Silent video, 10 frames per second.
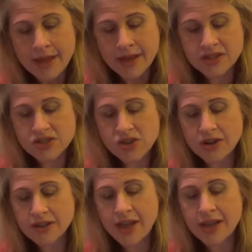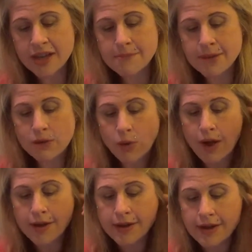Now, the starting line can be
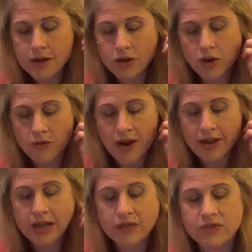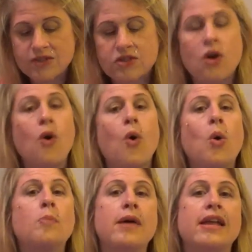crowded and nerve-wracking for
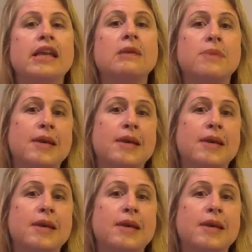so many